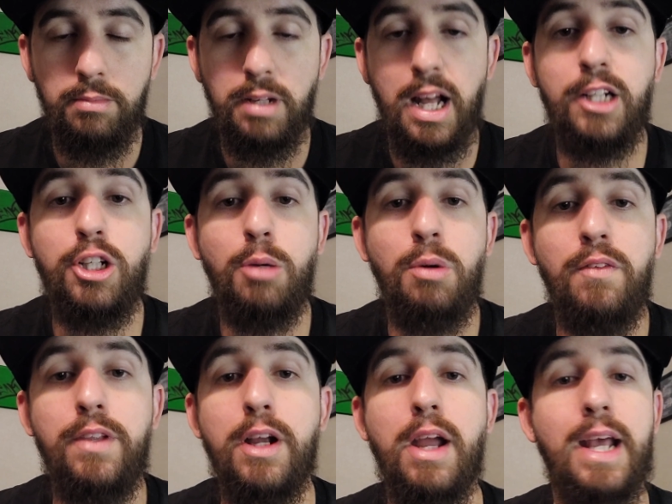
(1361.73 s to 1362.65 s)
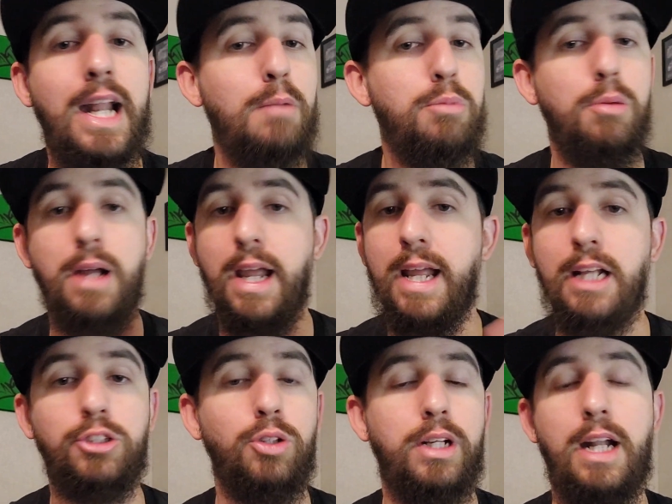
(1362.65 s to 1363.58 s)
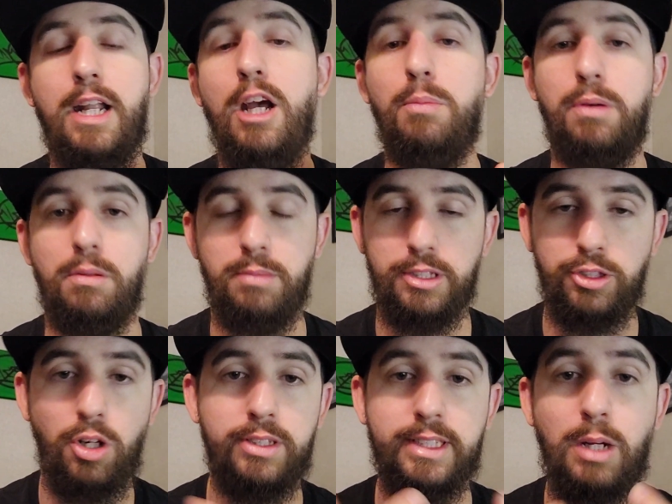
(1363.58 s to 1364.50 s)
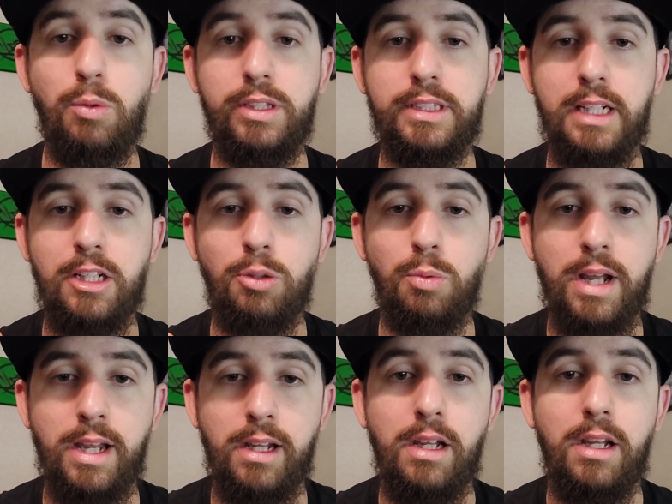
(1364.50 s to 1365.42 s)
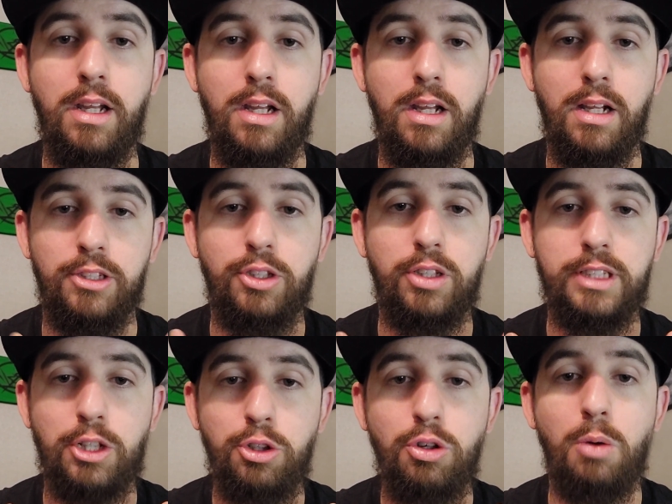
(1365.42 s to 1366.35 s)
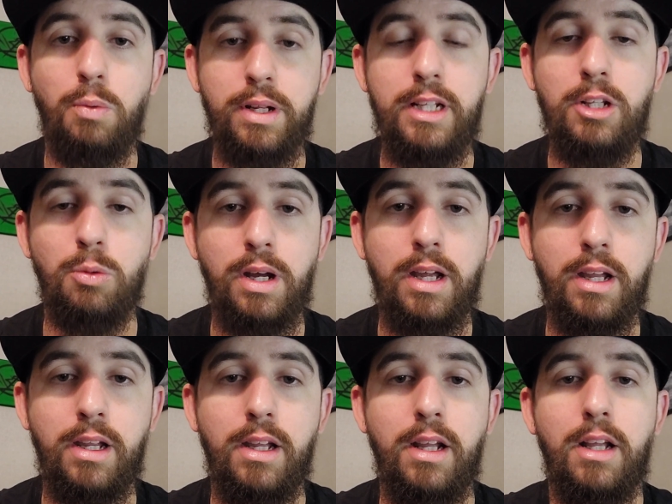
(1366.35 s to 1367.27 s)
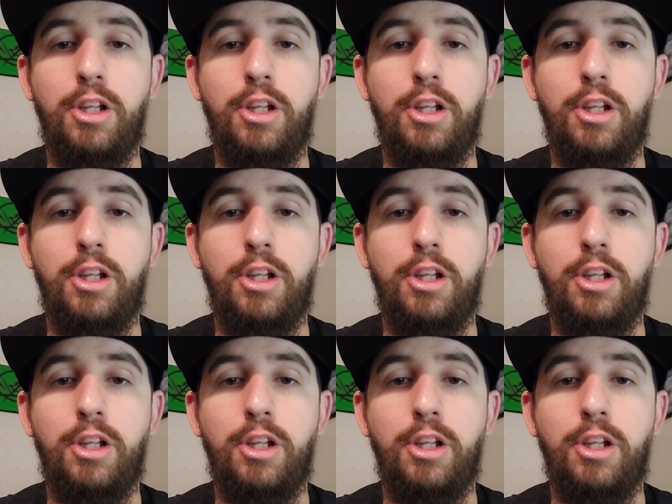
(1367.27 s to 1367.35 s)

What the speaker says: I'd come over there and I'd put my hands on it. I'd help him. As long as I wasn't in the way, as long as I knew I wasn't in the way.